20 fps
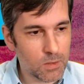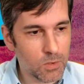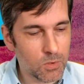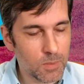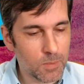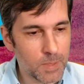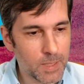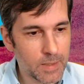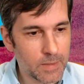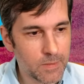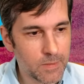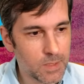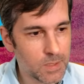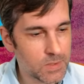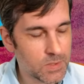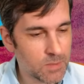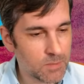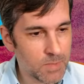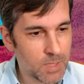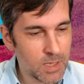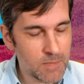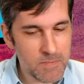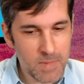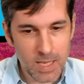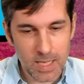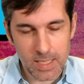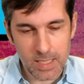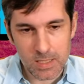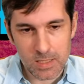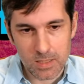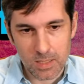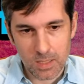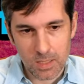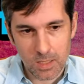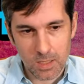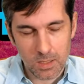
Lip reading: go about this in my mind